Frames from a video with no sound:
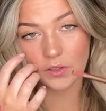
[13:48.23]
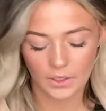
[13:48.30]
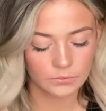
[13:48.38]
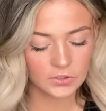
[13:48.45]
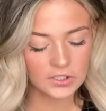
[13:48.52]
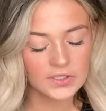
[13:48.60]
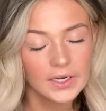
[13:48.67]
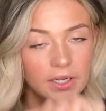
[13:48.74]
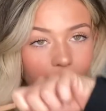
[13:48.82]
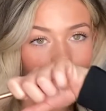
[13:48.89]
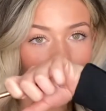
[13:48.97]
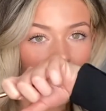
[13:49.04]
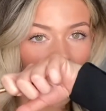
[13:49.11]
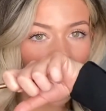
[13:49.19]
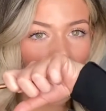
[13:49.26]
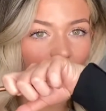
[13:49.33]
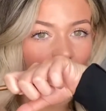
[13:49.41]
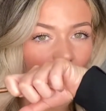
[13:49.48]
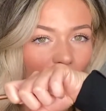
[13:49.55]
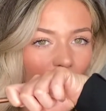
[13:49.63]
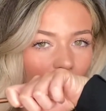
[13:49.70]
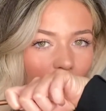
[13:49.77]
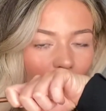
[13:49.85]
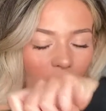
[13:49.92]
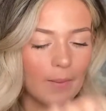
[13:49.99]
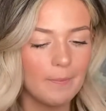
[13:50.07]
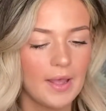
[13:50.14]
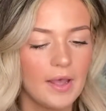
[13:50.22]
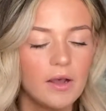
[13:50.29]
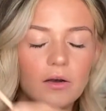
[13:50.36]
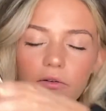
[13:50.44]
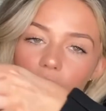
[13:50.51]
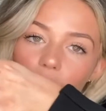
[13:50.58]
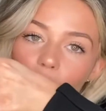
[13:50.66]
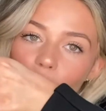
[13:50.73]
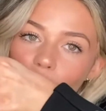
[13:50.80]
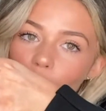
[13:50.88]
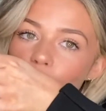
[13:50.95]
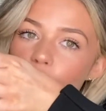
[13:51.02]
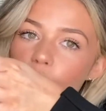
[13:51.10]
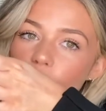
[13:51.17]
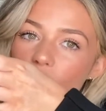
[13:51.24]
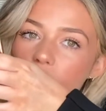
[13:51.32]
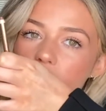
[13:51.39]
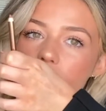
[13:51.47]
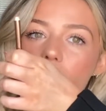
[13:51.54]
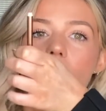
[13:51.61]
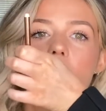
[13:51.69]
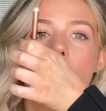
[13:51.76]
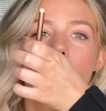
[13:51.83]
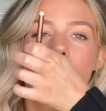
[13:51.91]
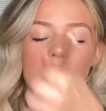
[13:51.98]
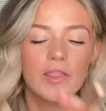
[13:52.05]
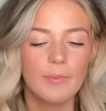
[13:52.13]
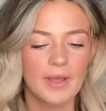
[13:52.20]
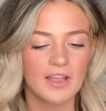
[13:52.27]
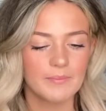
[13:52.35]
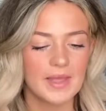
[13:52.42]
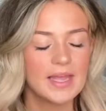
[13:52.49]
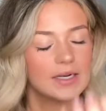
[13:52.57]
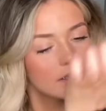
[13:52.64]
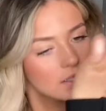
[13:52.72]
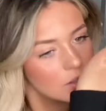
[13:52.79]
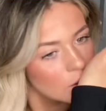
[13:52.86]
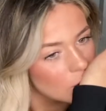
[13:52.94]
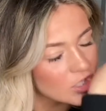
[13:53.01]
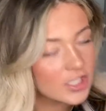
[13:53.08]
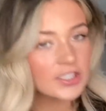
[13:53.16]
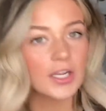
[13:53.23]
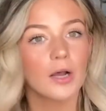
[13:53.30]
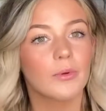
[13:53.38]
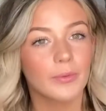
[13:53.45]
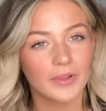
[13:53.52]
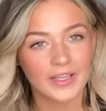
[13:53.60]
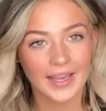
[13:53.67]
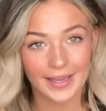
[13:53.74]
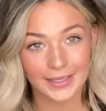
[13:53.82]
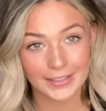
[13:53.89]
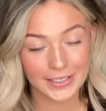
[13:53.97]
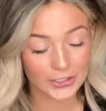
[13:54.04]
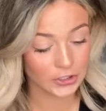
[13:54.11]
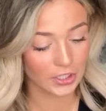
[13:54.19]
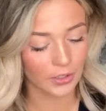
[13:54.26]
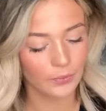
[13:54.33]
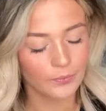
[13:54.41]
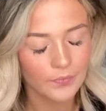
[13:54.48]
I'm just gonna pat off on the back of my hand because I can't be bothered getting a tissue.